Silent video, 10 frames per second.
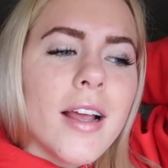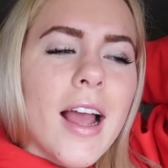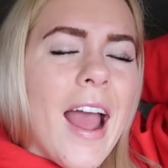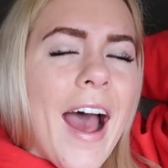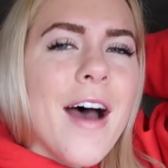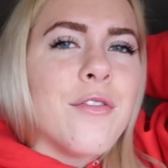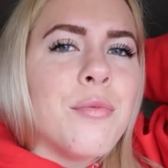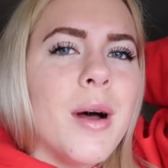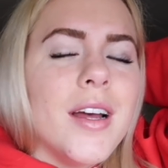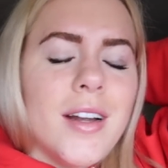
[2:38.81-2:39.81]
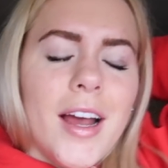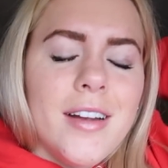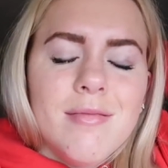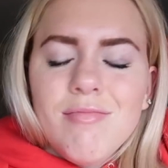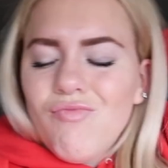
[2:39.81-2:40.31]
Like I have, but
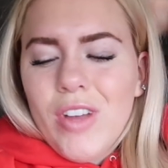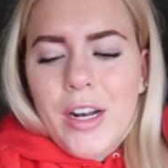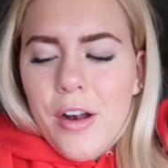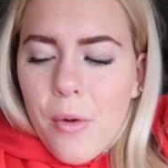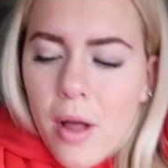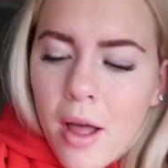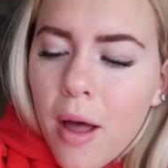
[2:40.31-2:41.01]
I don't know.